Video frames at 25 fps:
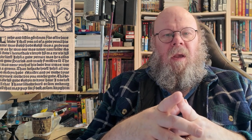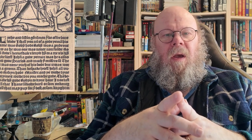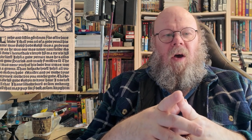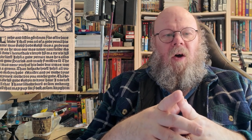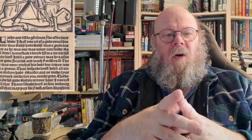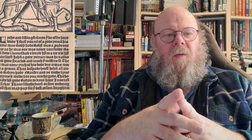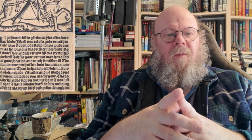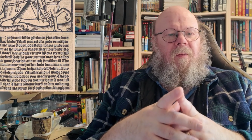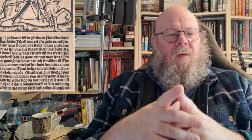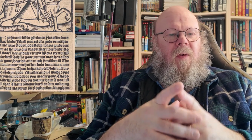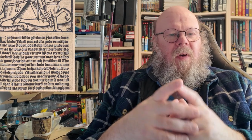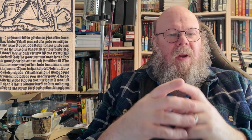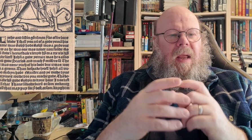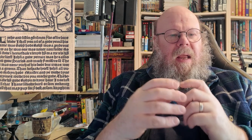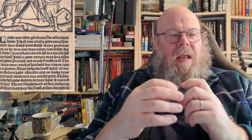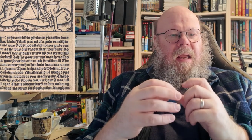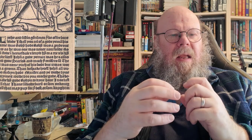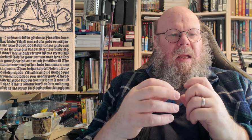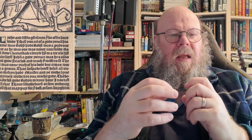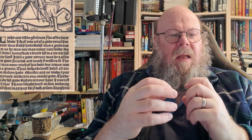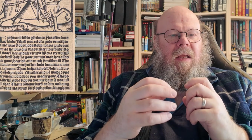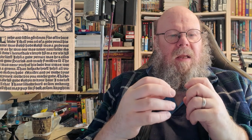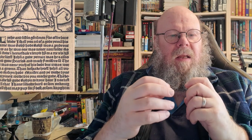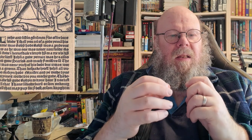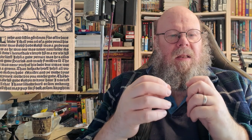
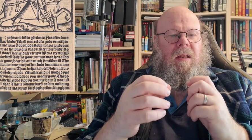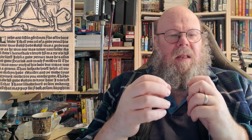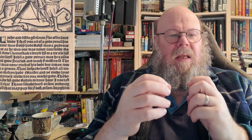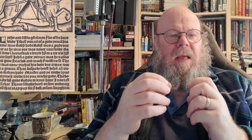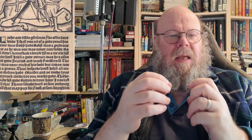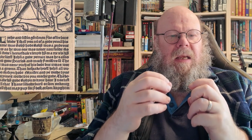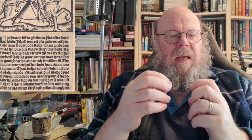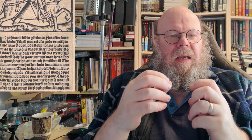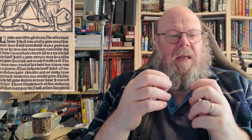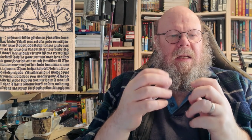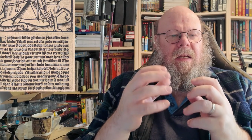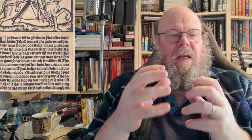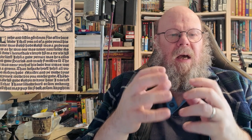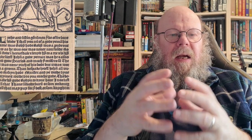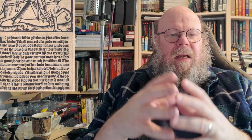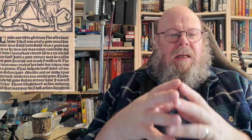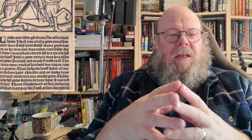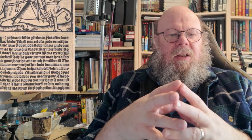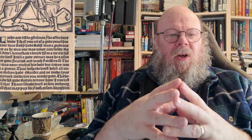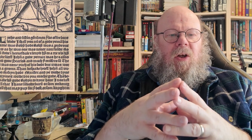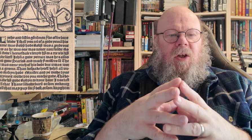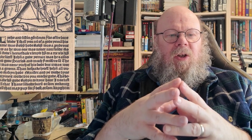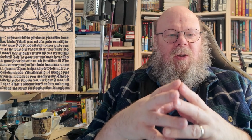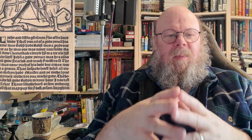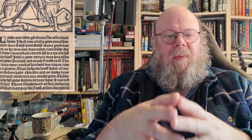Offering the
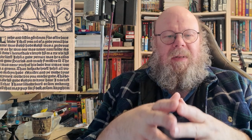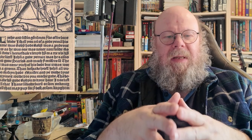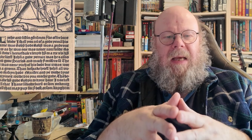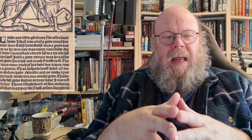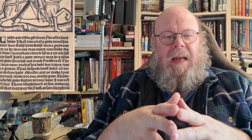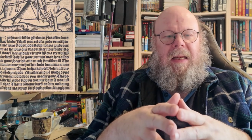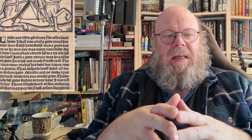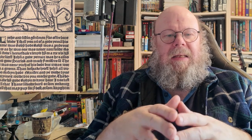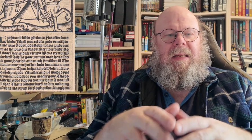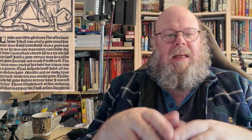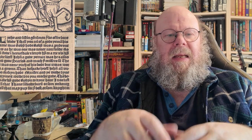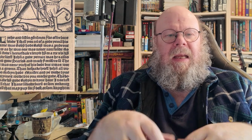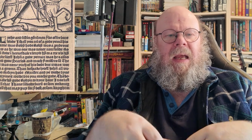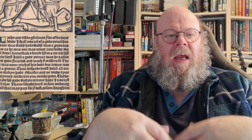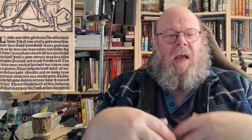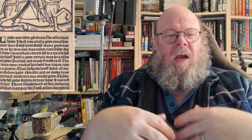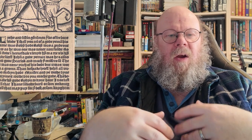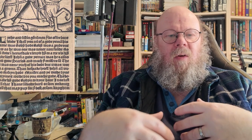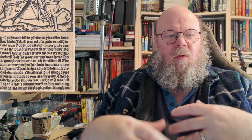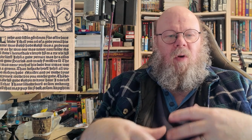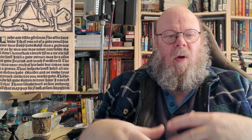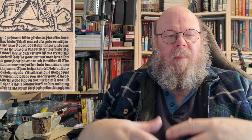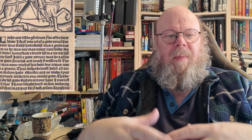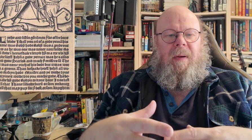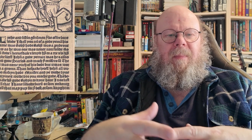knight hospitality,
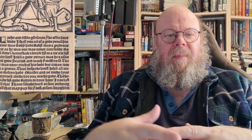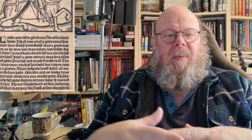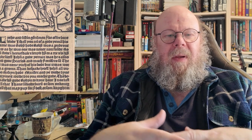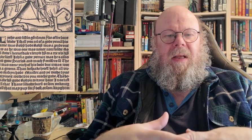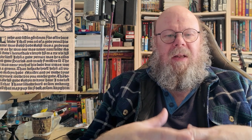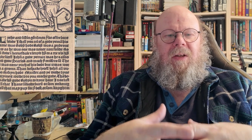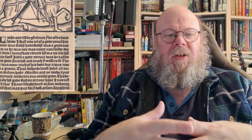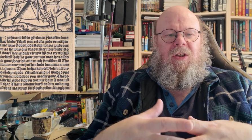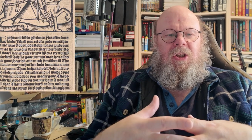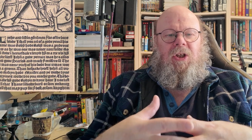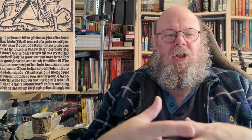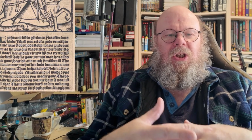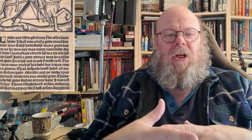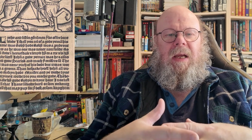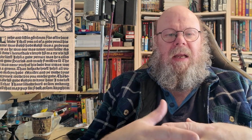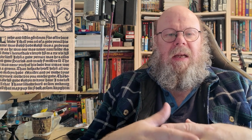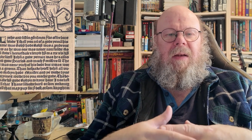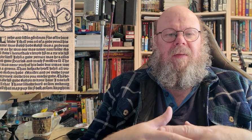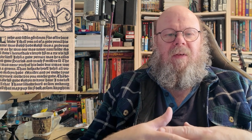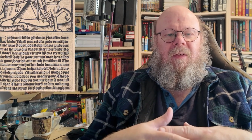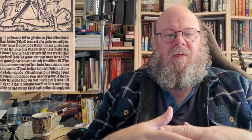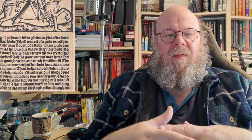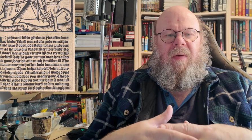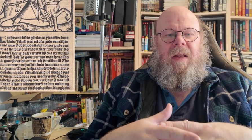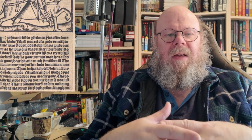Robin begins a chain
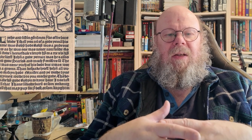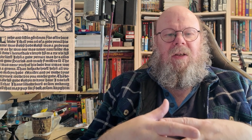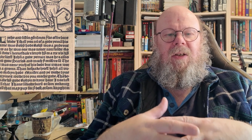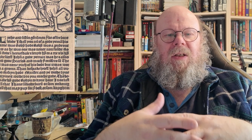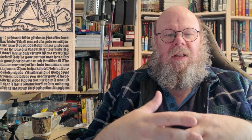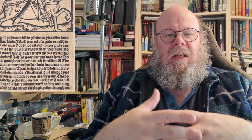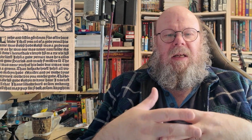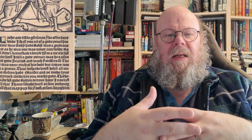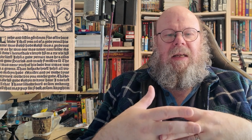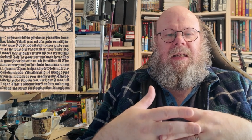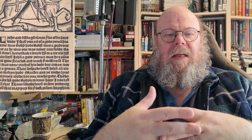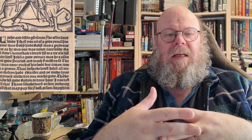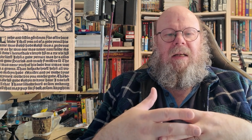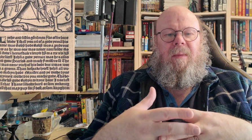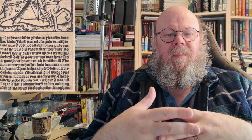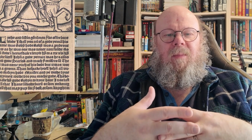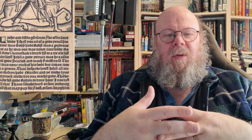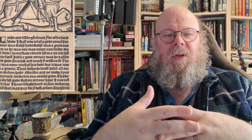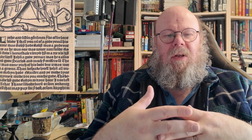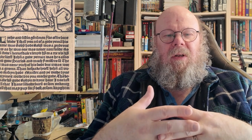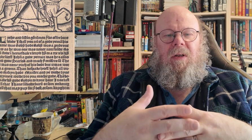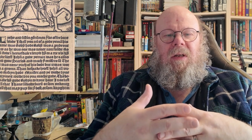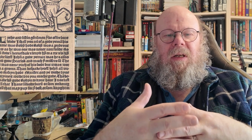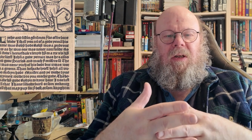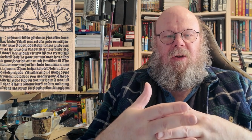of events that lead up
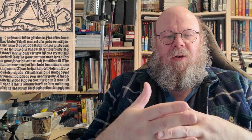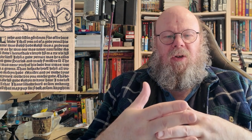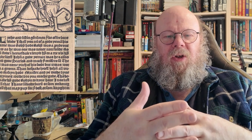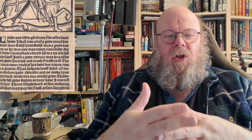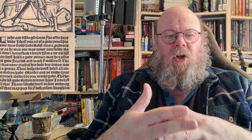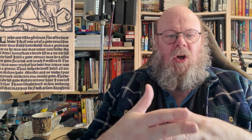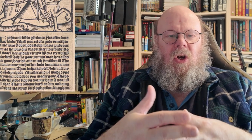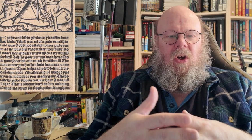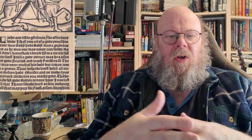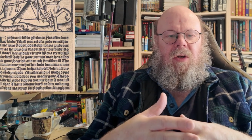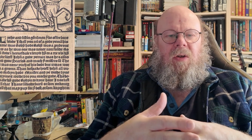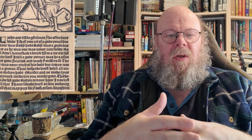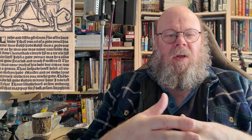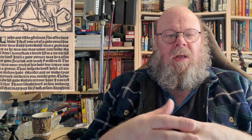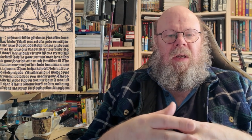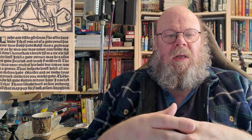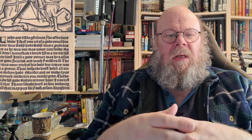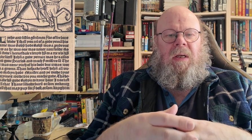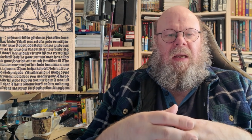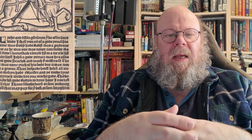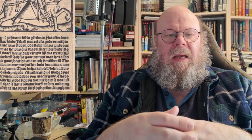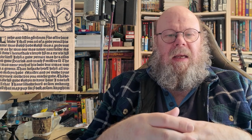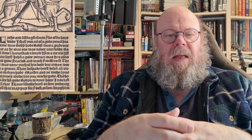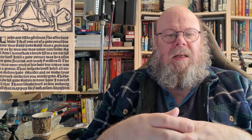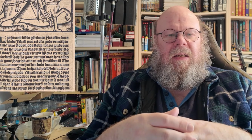to Little John
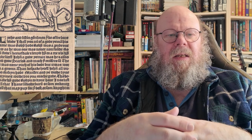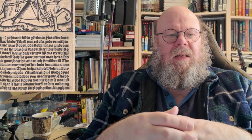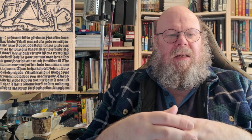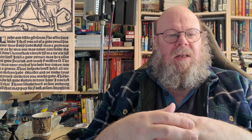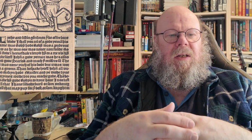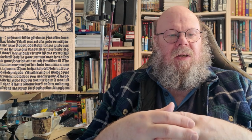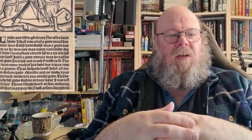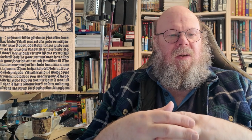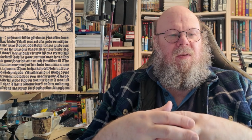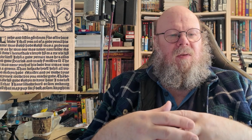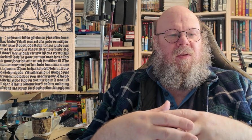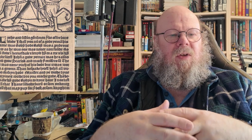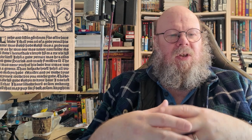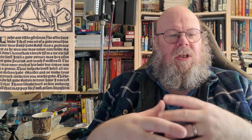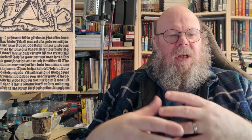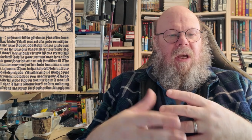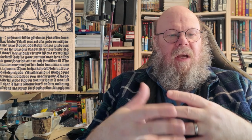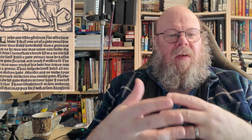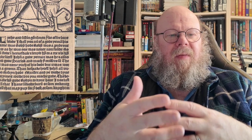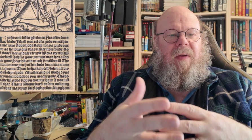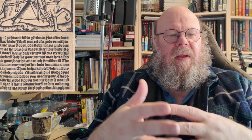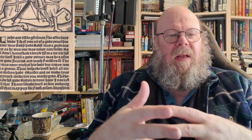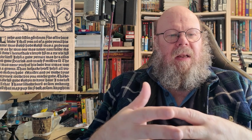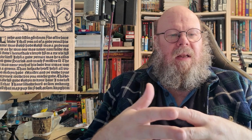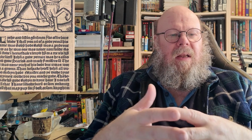into
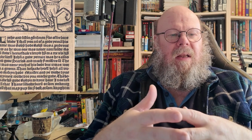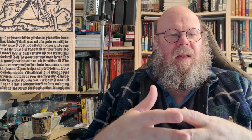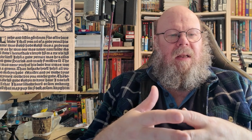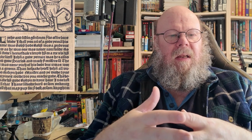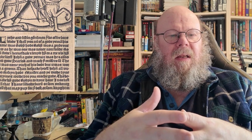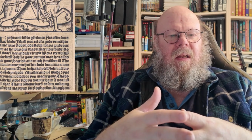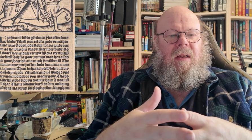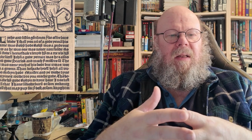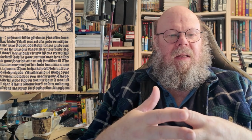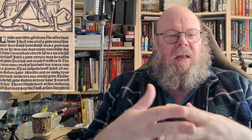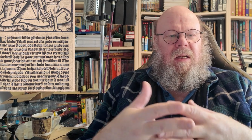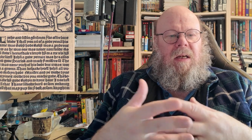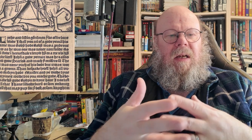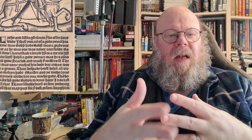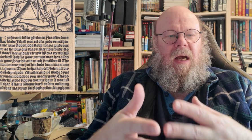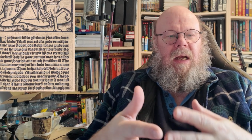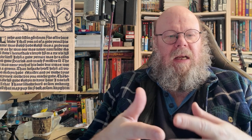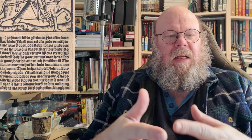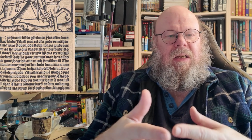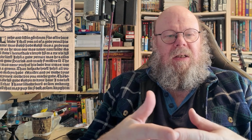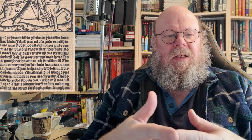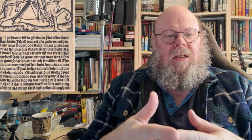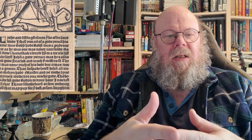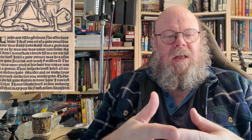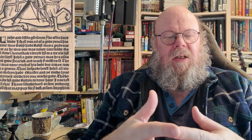serving the
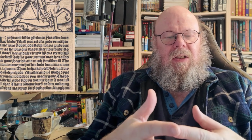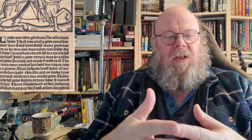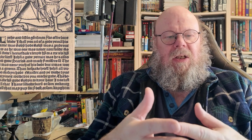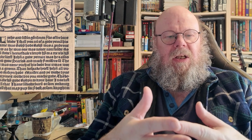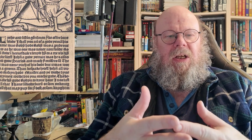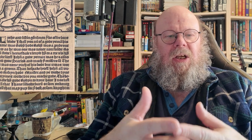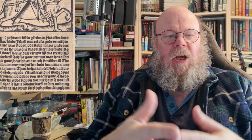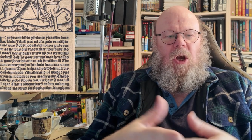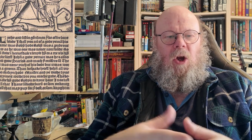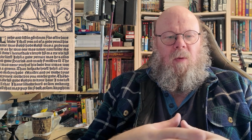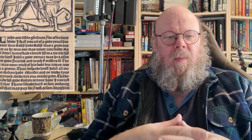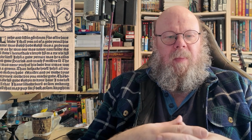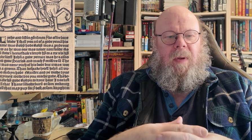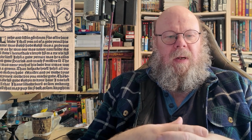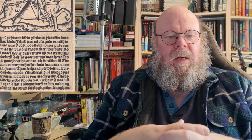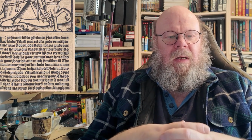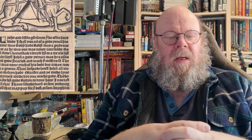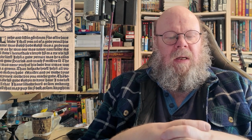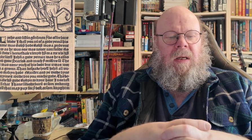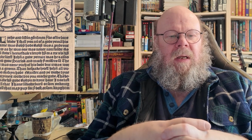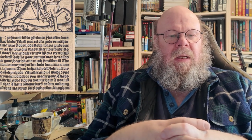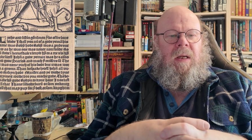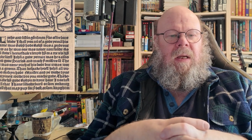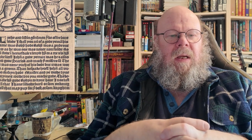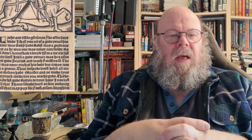knight as a yeoman,
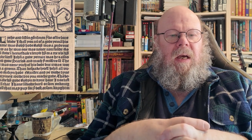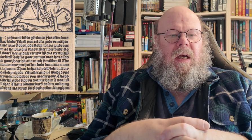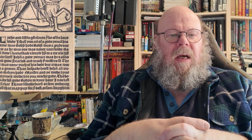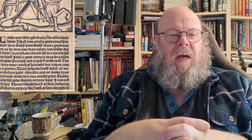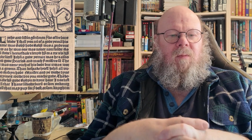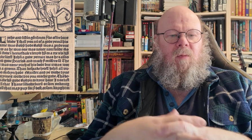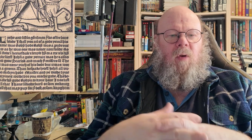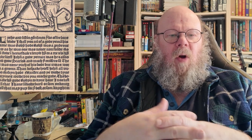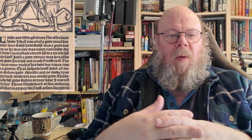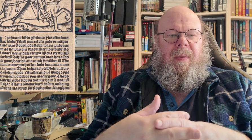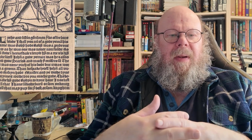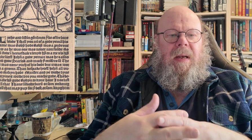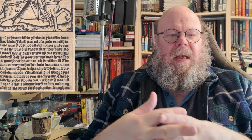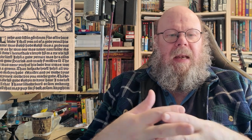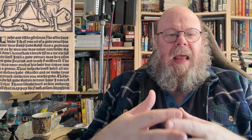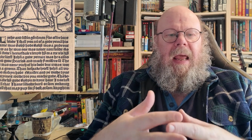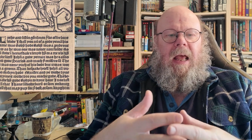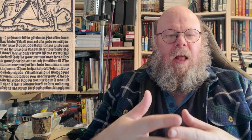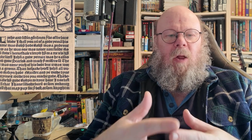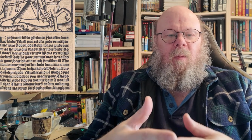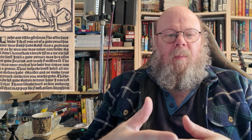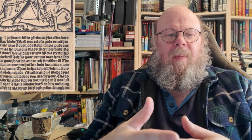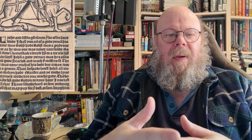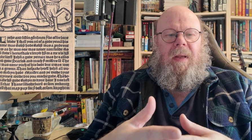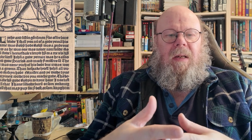Robin
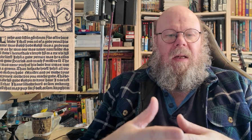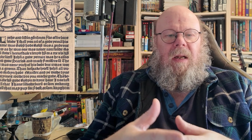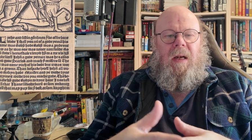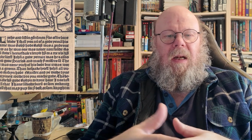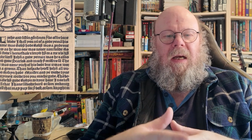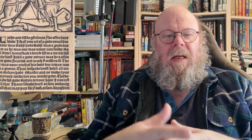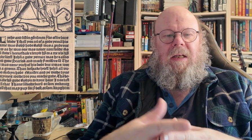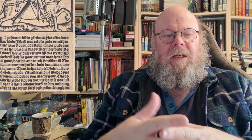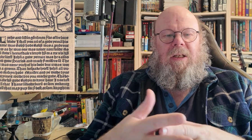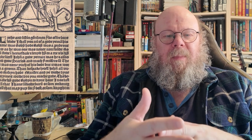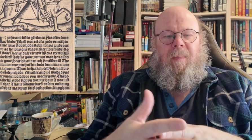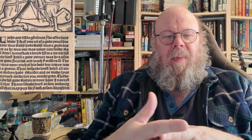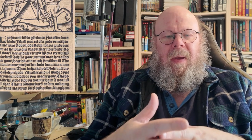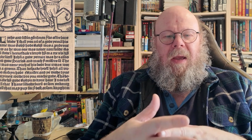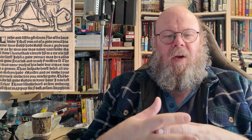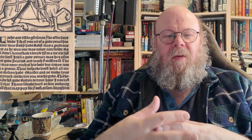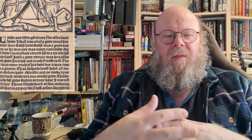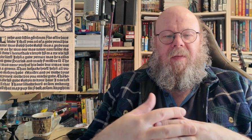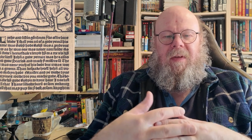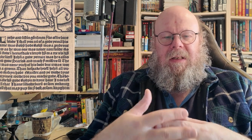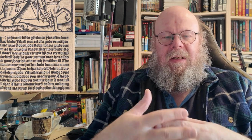helping the knight to pay off